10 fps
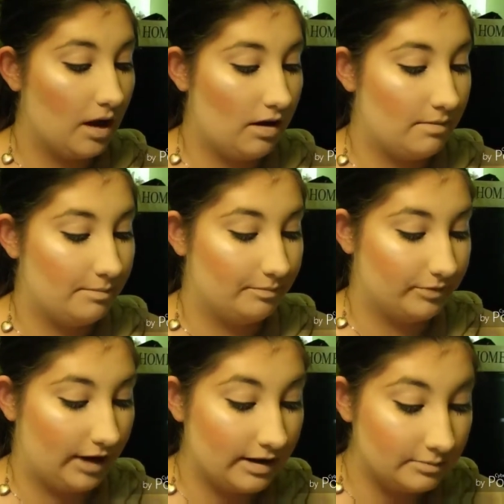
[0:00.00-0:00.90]
I
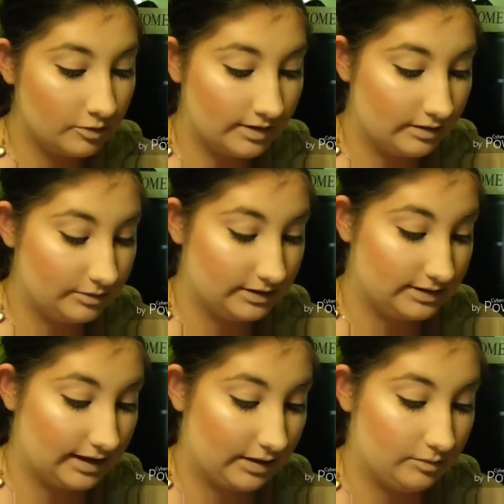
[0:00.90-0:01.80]
am going in with the
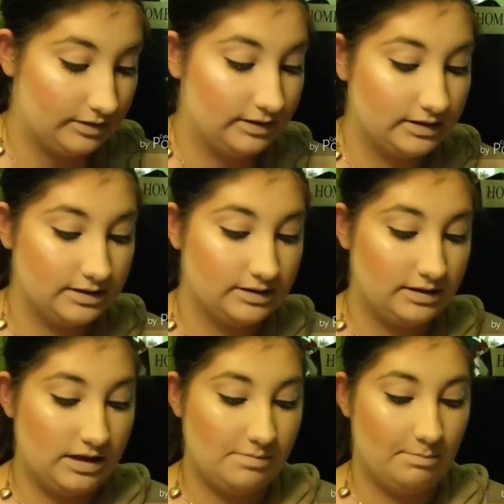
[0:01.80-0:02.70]
second one. This is
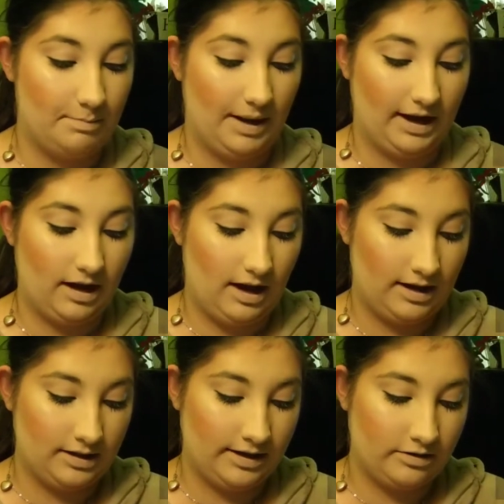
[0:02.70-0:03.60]
the Becca
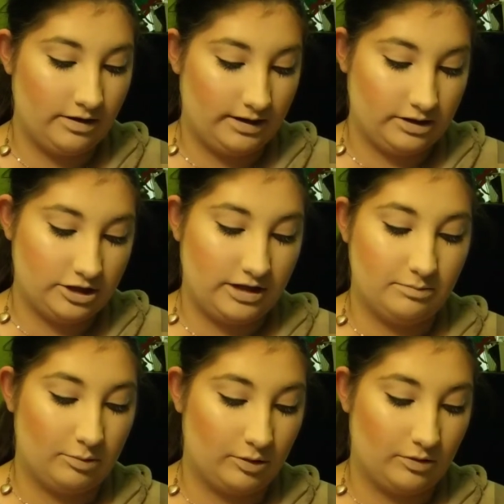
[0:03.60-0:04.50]
highlighter in the shade
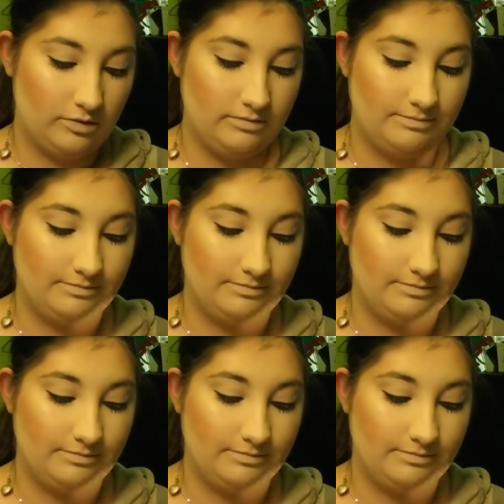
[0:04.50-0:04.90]
Pearl.